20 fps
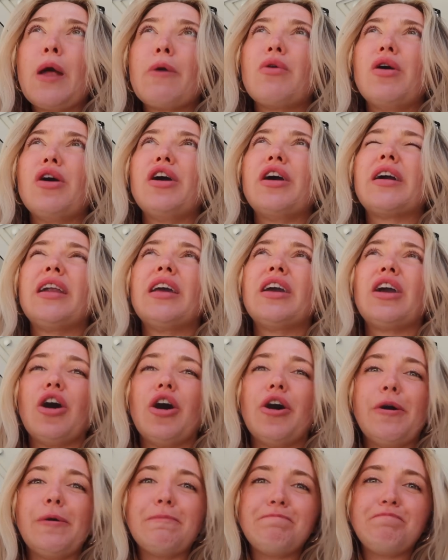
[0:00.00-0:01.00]
We're gonna
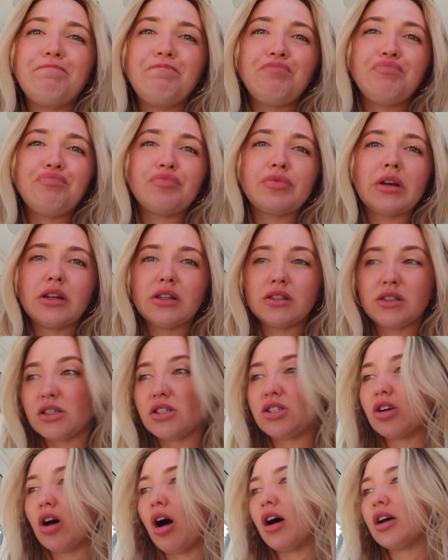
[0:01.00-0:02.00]
go
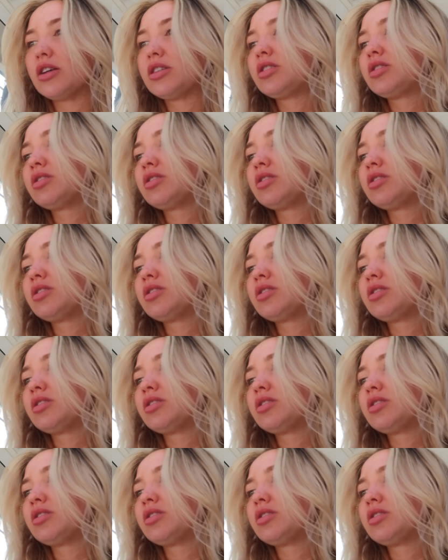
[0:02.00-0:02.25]
to Sauce